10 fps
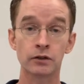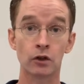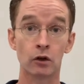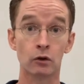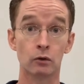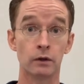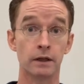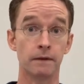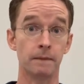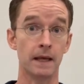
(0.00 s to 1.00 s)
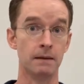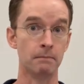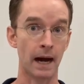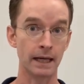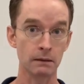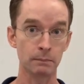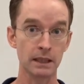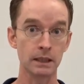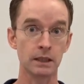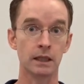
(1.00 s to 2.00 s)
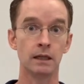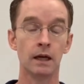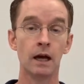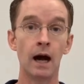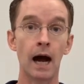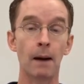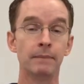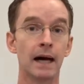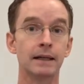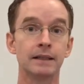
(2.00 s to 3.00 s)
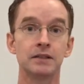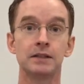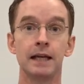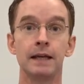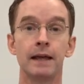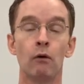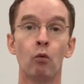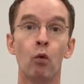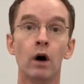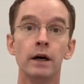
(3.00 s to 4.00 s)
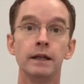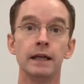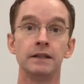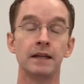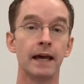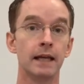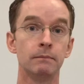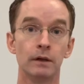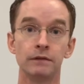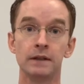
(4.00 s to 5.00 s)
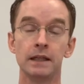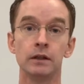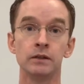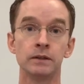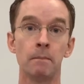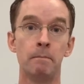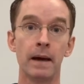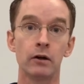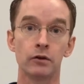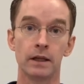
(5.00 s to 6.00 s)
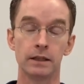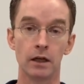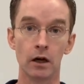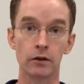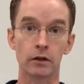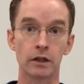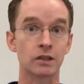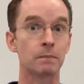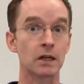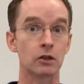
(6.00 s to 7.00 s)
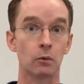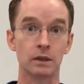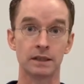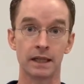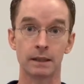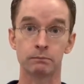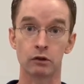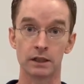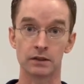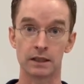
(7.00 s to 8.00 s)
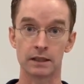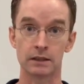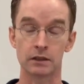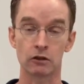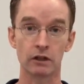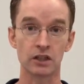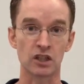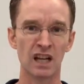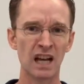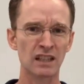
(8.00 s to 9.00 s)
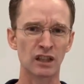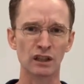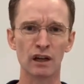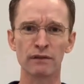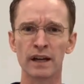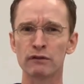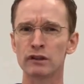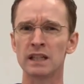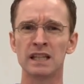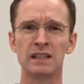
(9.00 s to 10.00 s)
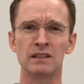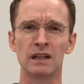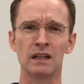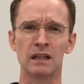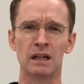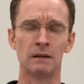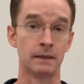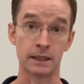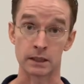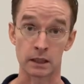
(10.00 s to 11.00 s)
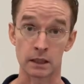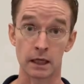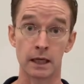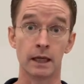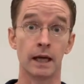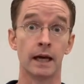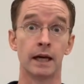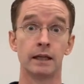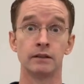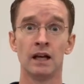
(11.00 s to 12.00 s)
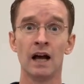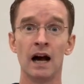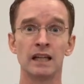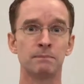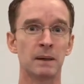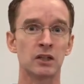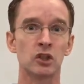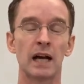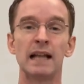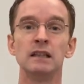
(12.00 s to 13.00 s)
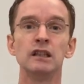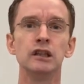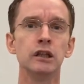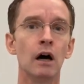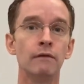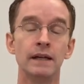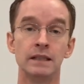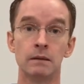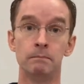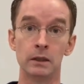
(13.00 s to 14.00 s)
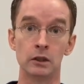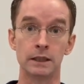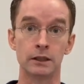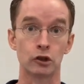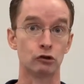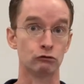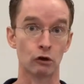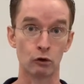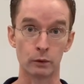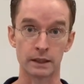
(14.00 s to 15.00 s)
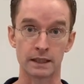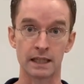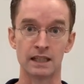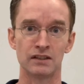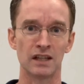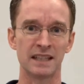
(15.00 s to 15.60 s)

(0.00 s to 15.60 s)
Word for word: So in my opinion, I'm not going to say that one is head above heels better than the other, especially when you take price into consideration. The Lovevery is amazing. It has, especially, I love its ability to grow with the kids.